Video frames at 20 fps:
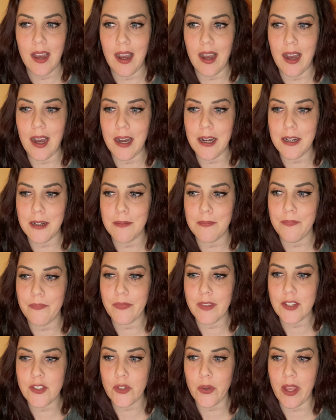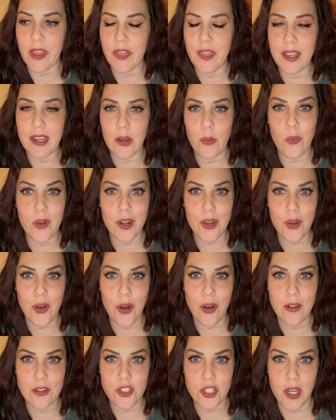So I think I want to
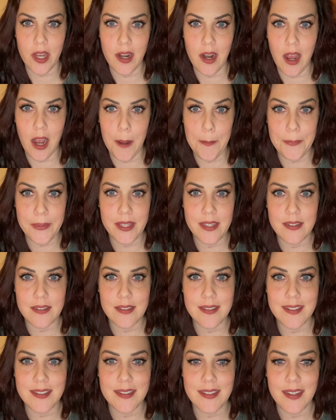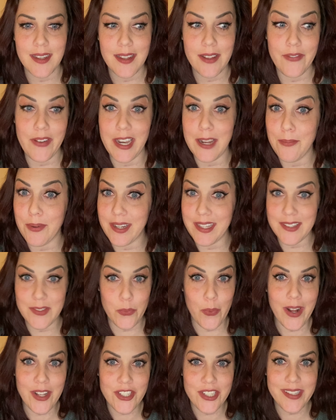call John Hopkins. If anybody is
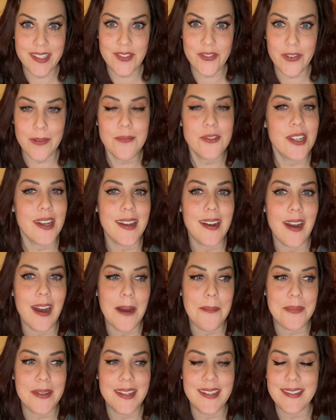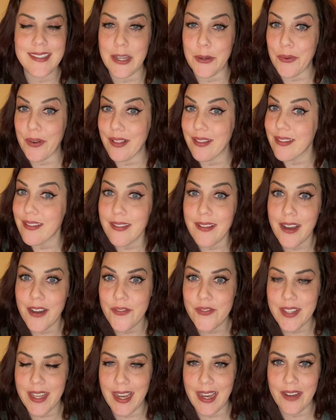watching this from John Hopkins, I would love
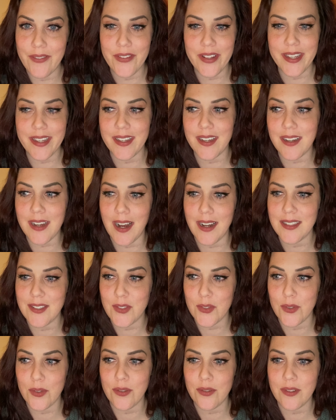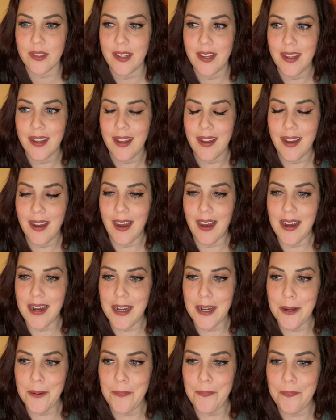to have like a consult.
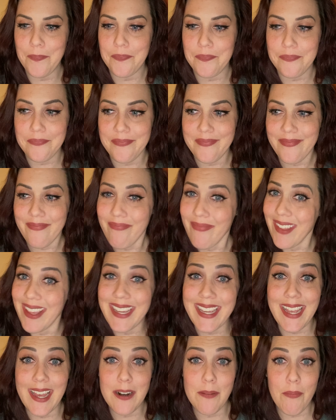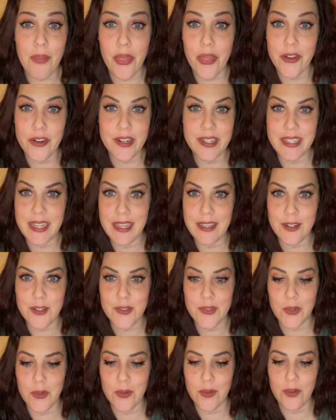Again, I'm 38 years
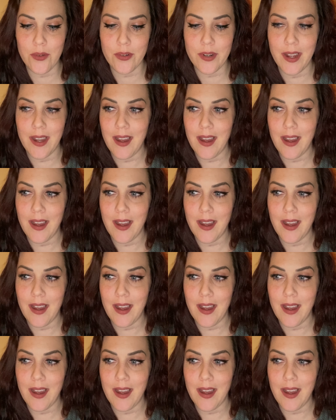old.